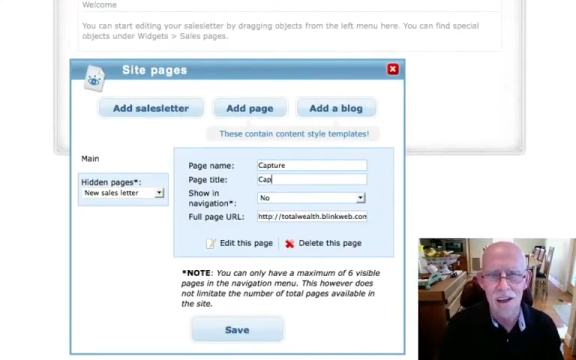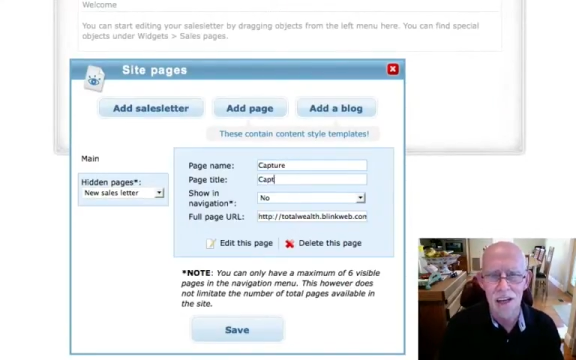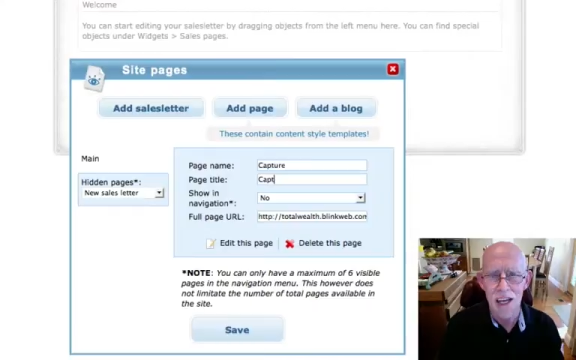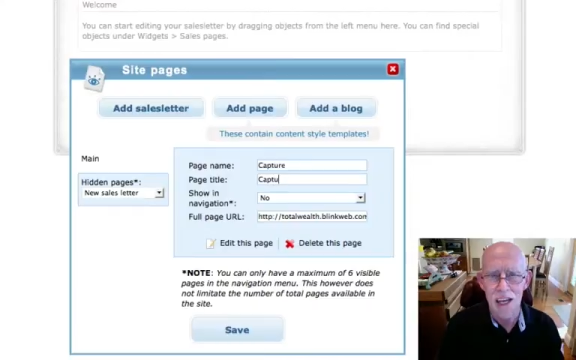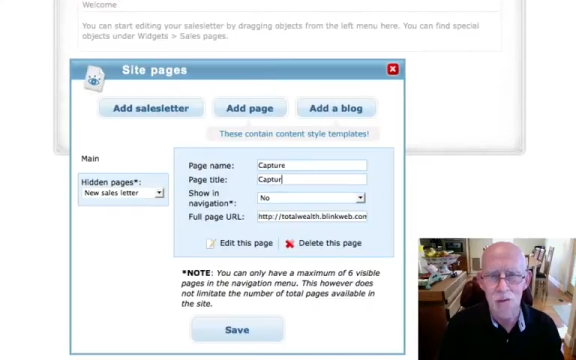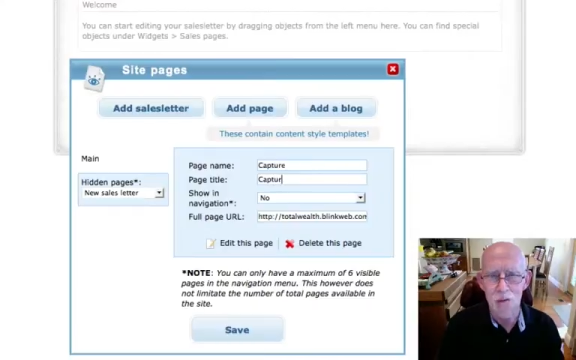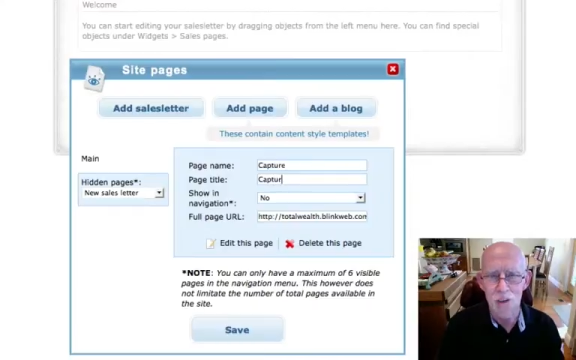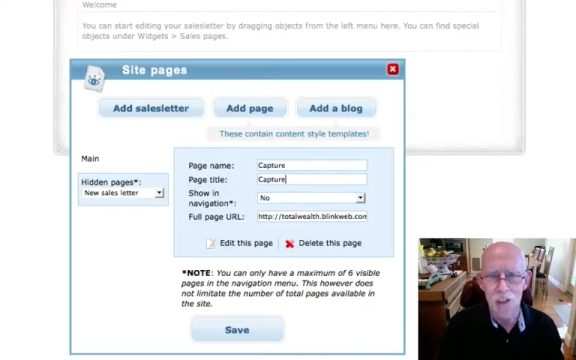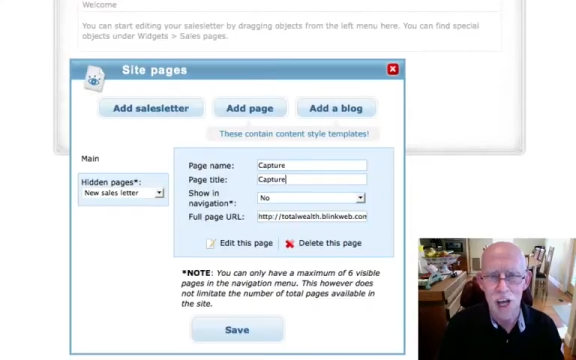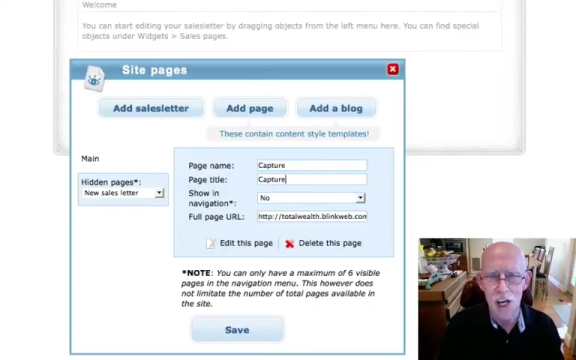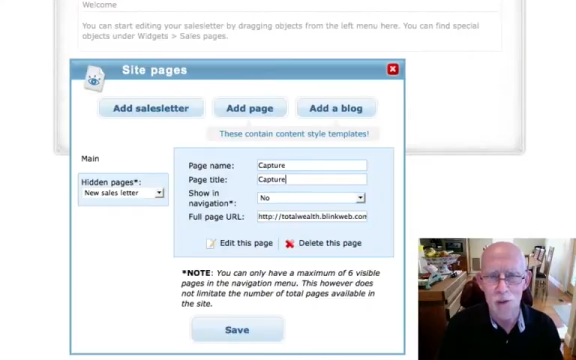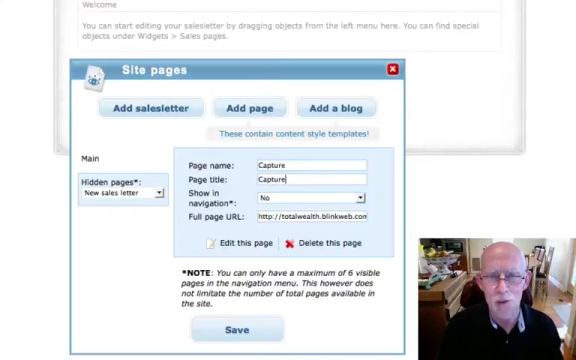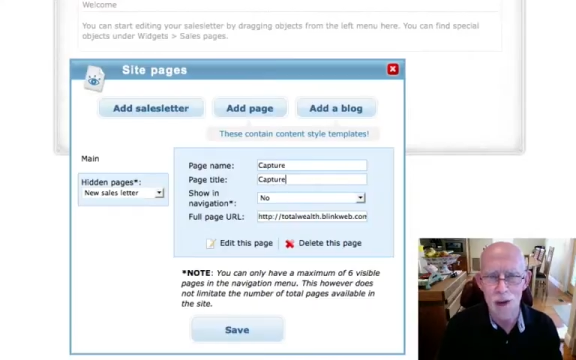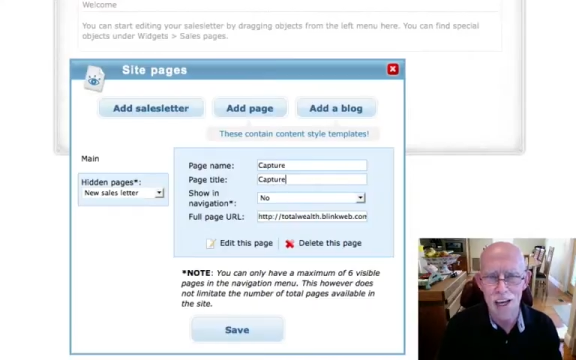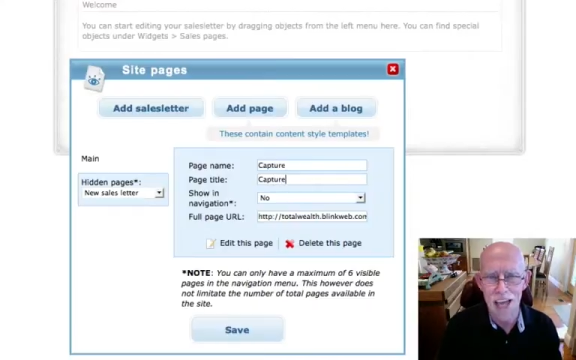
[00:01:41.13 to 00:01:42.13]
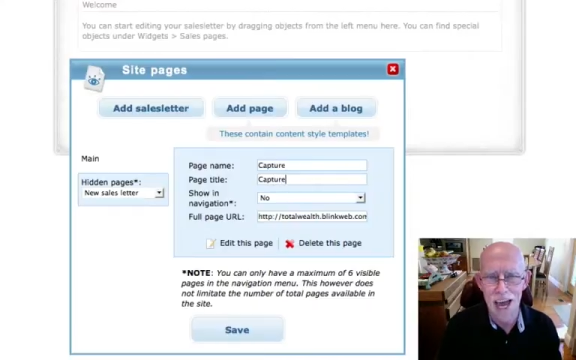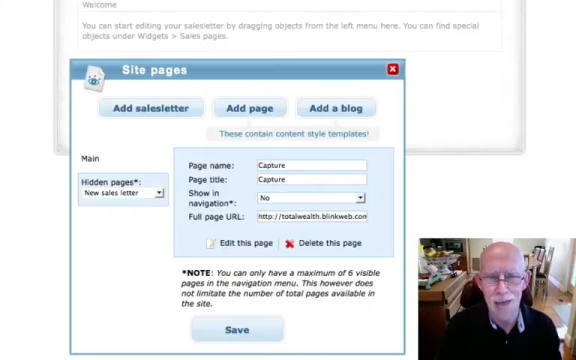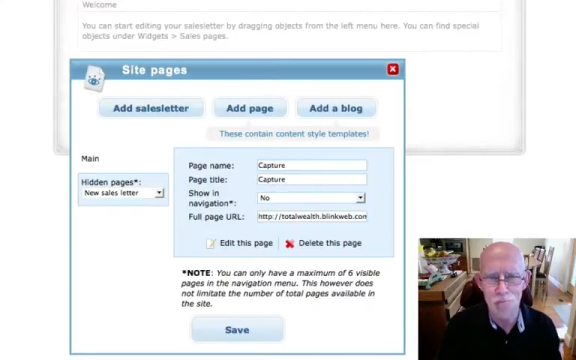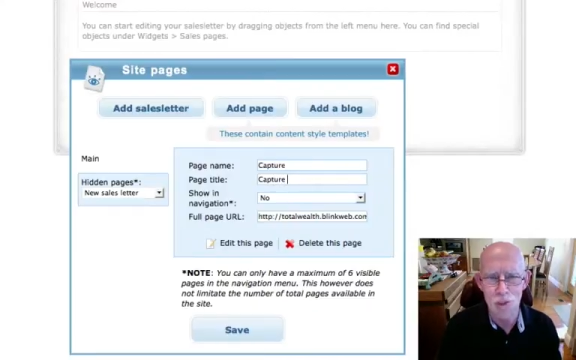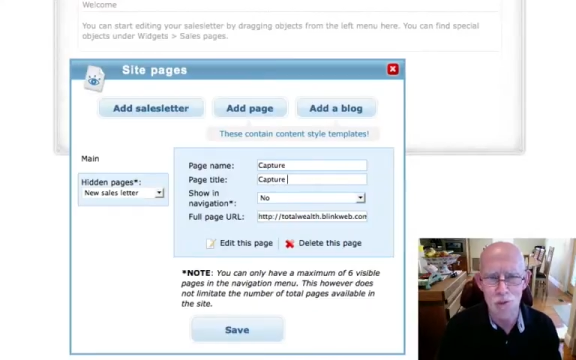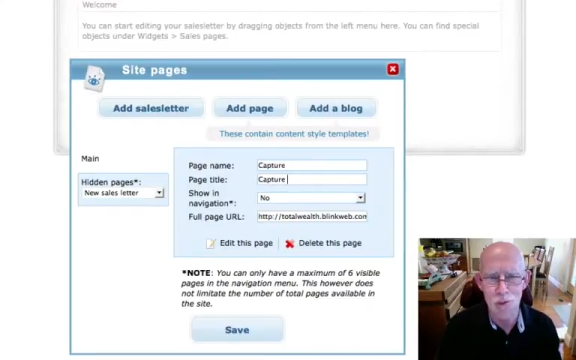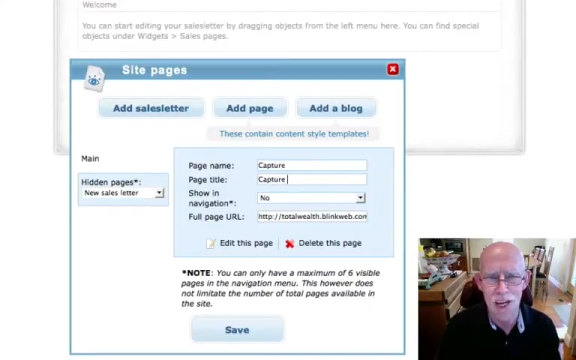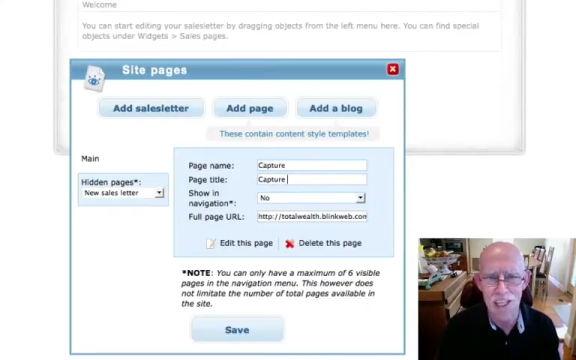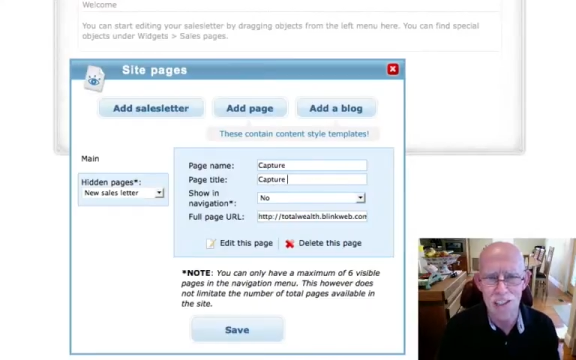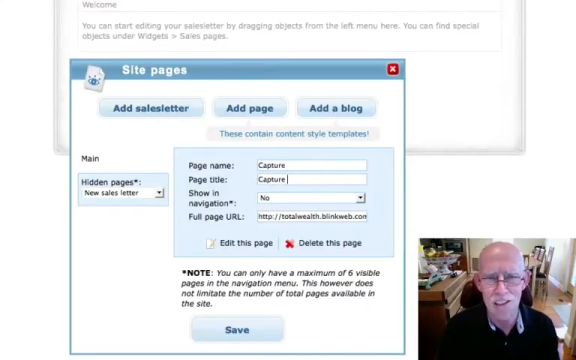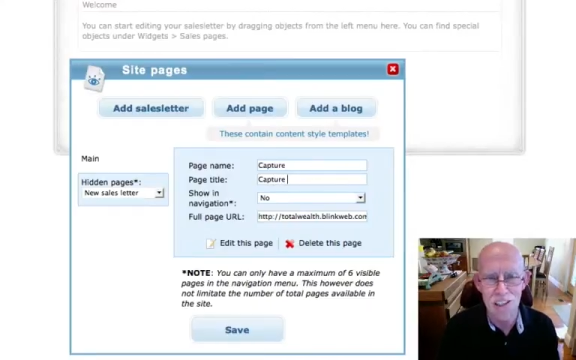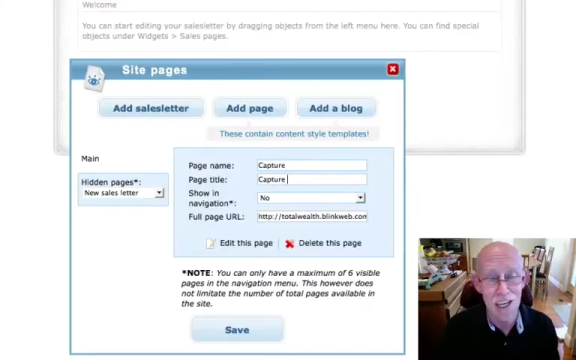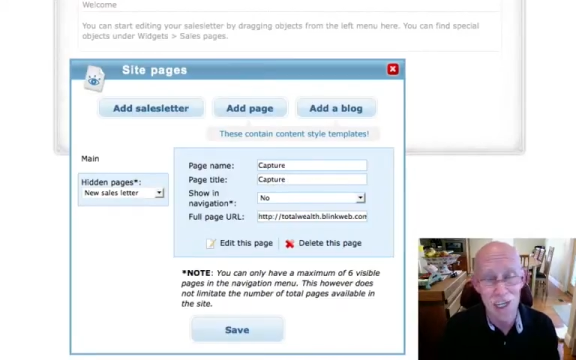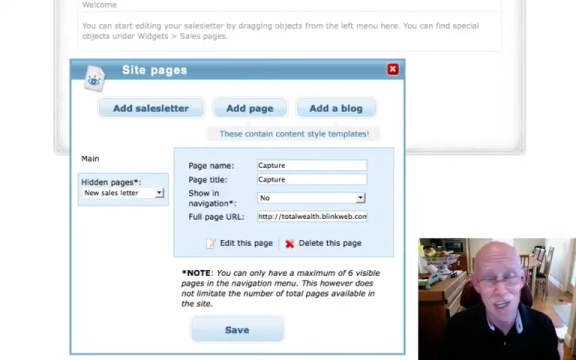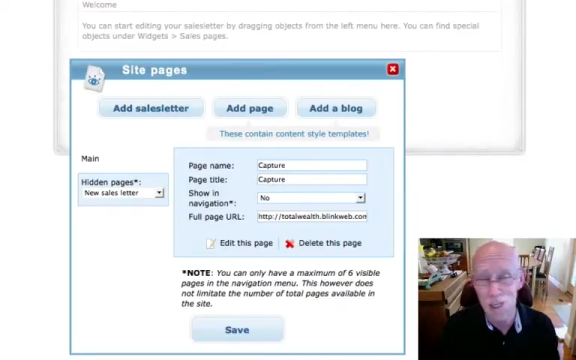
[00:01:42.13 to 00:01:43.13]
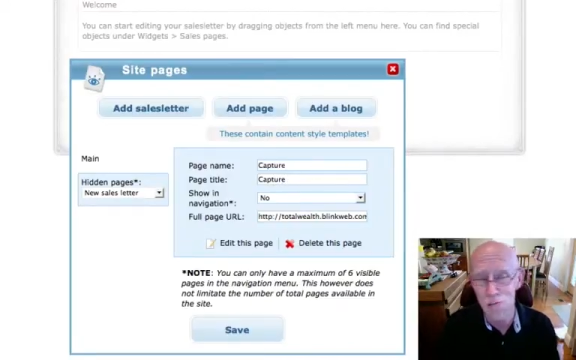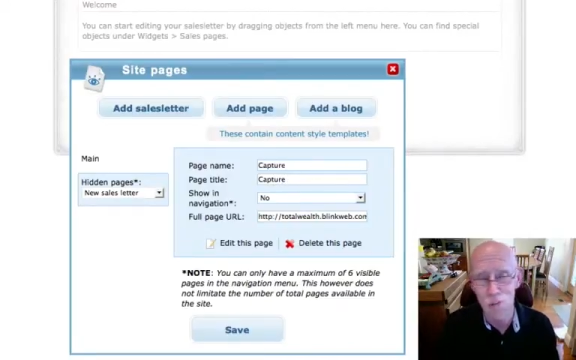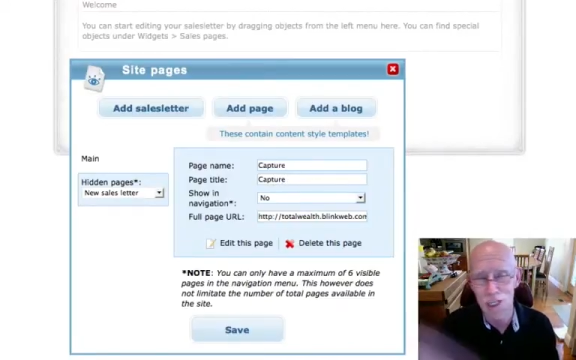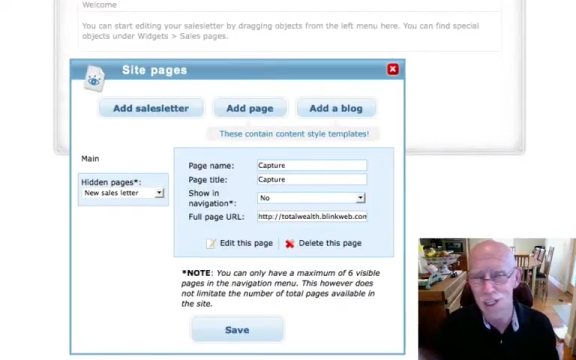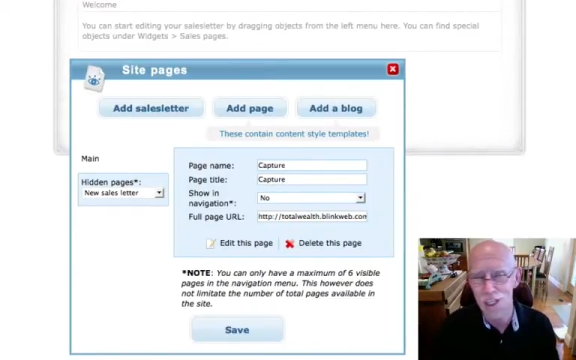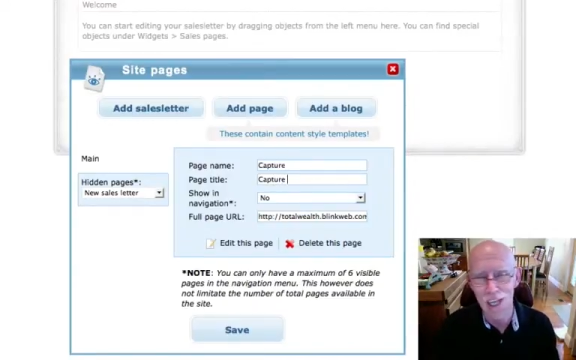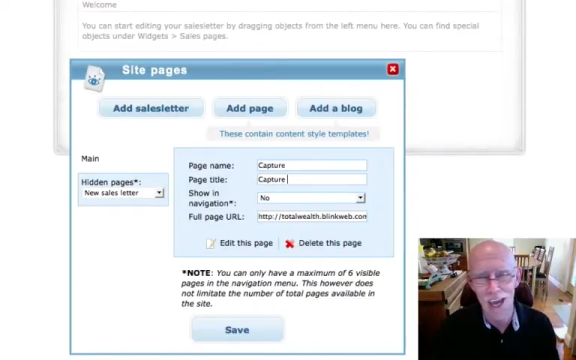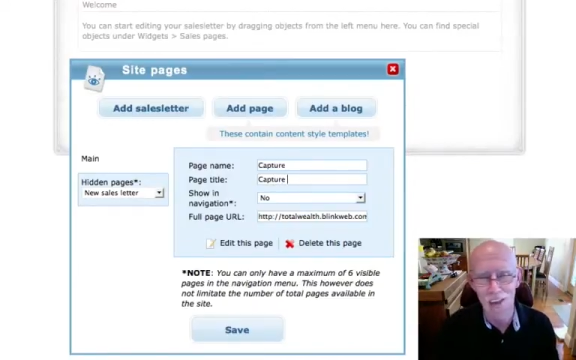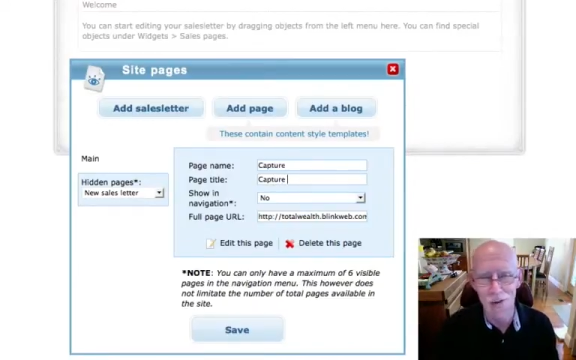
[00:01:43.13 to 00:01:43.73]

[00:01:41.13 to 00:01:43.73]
And we'll talk about capture pages in a completely other